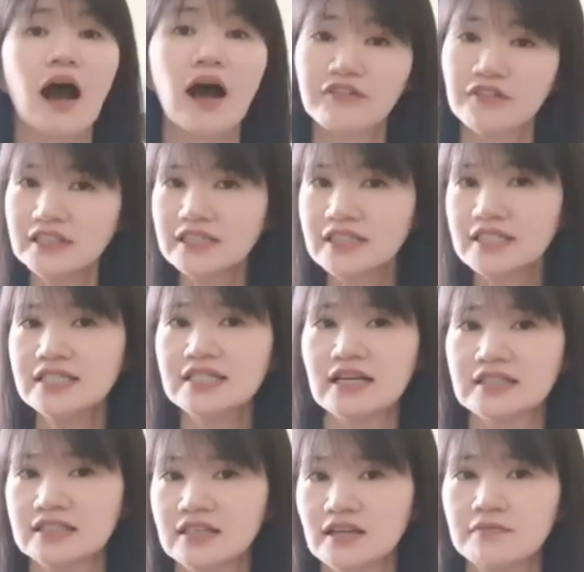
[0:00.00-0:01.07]
Of course, this
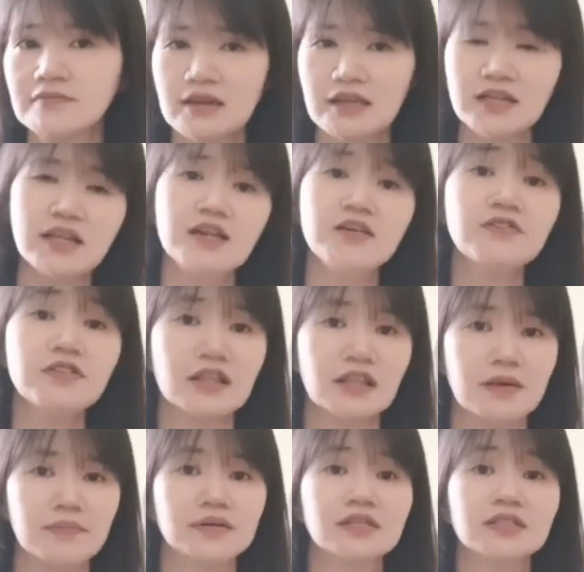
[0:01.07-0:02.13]
does not mean if the
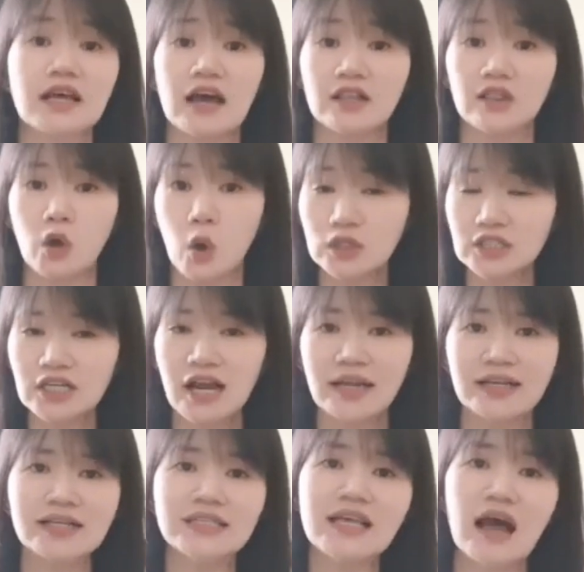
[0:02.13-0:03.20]
neighbors are
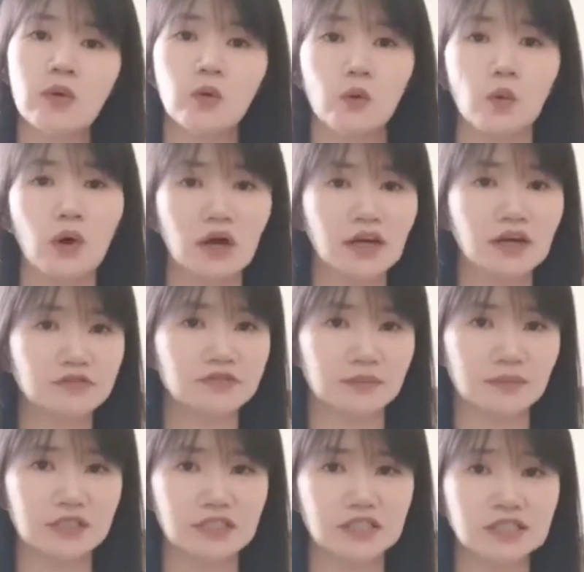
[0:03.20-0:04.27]
non-Chinese, I would walk out
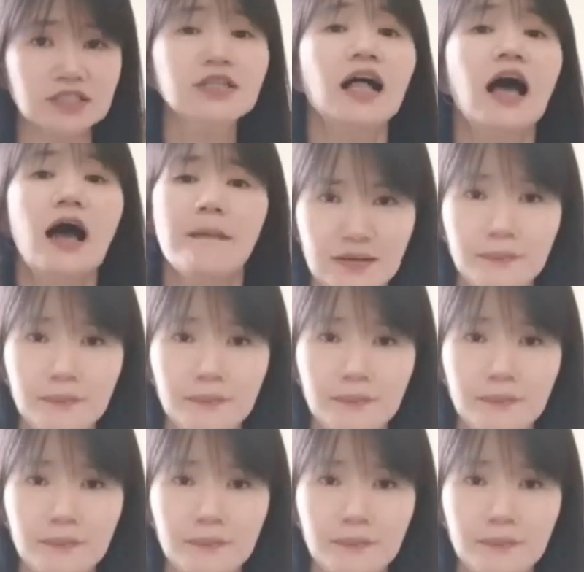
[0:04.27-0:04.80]
from the deal,